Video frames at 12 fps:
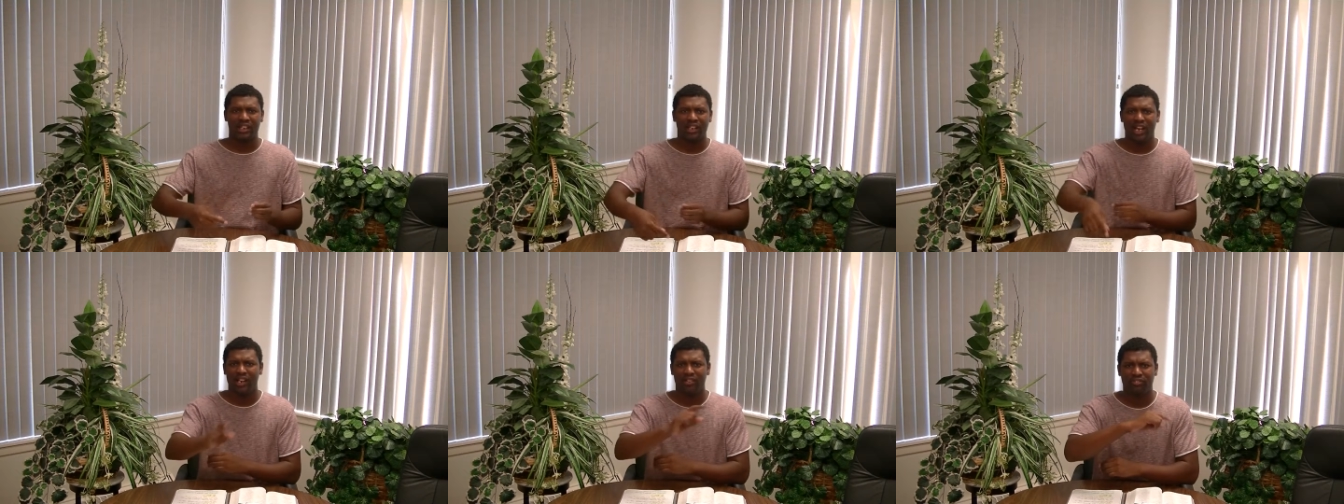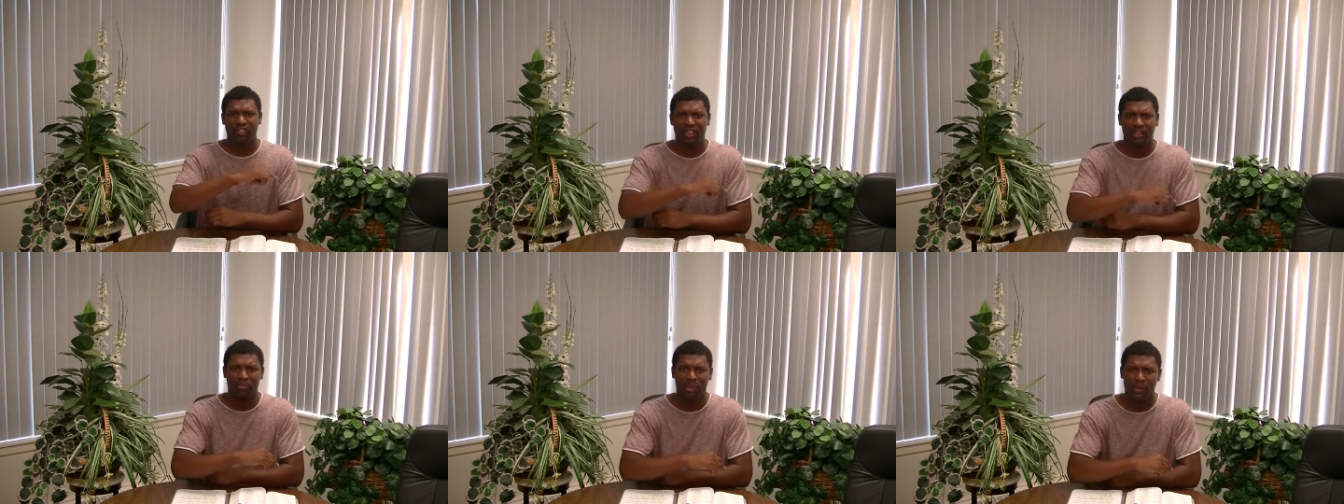cut in
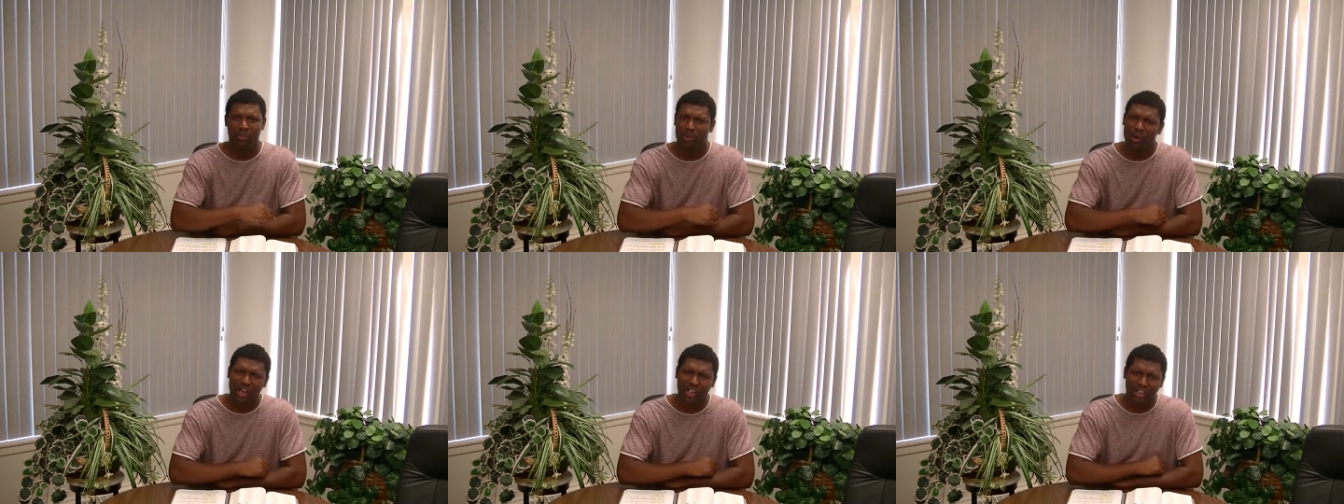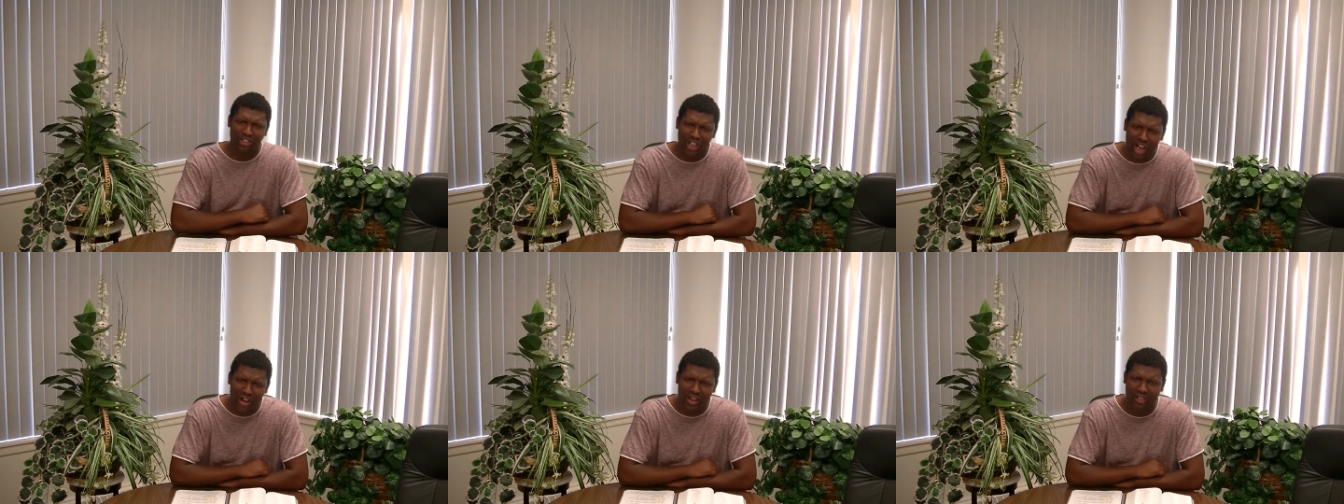front of people. What are you
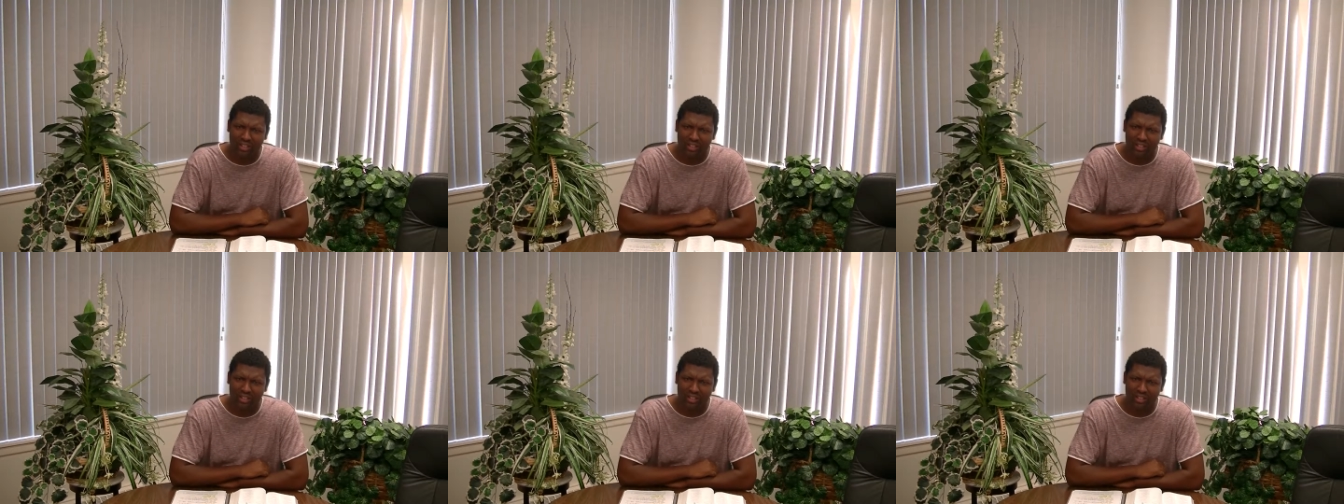doing?